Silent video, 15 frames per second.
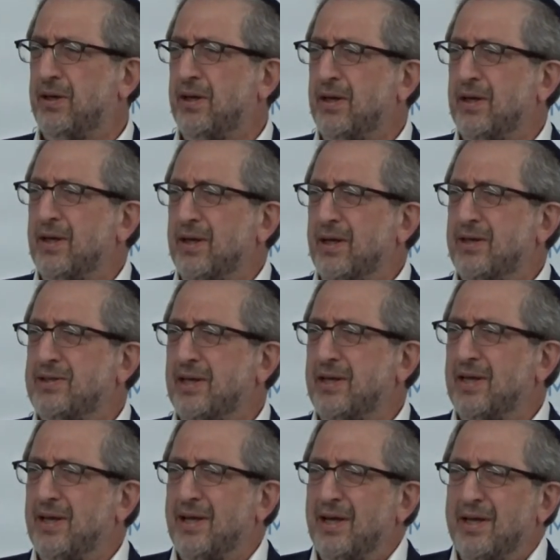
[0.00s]

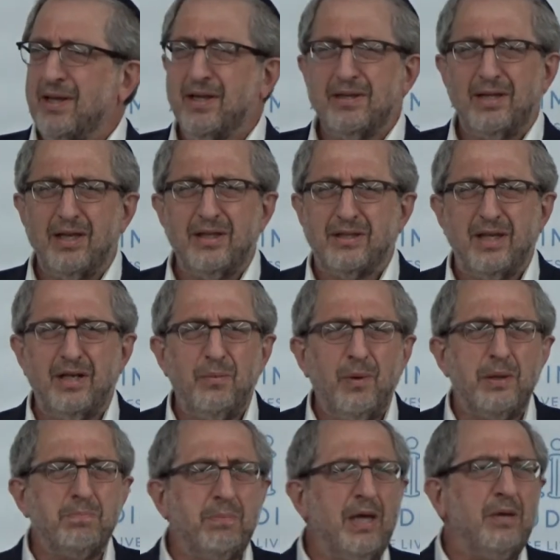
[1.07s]
Said, Didn't
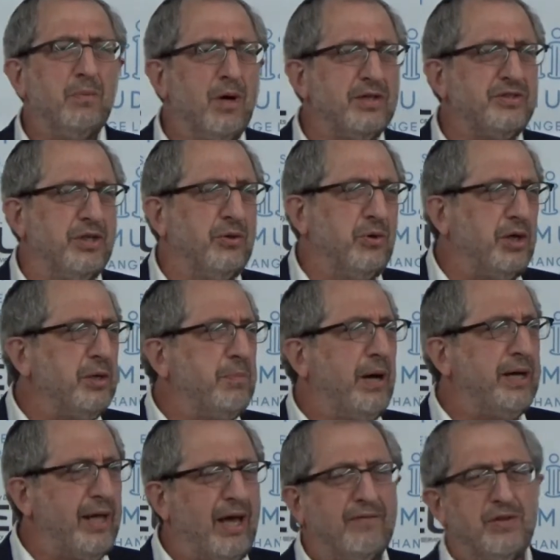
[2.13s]
we meet once at
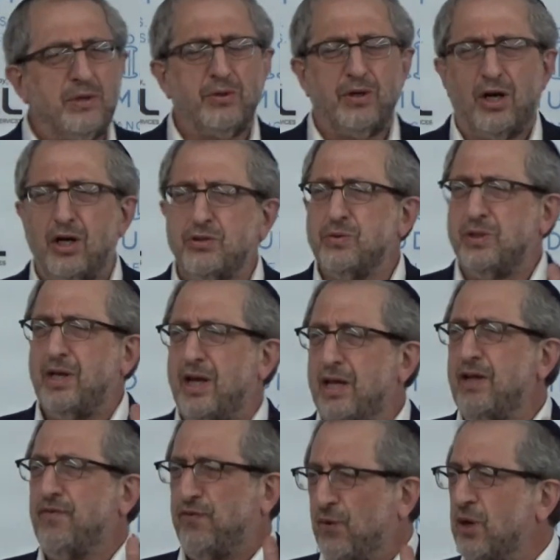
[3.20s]
Audubon Avenue and
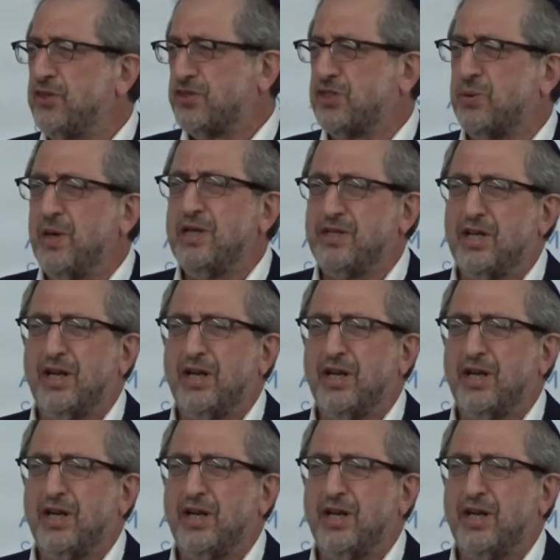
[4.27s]
184th Street?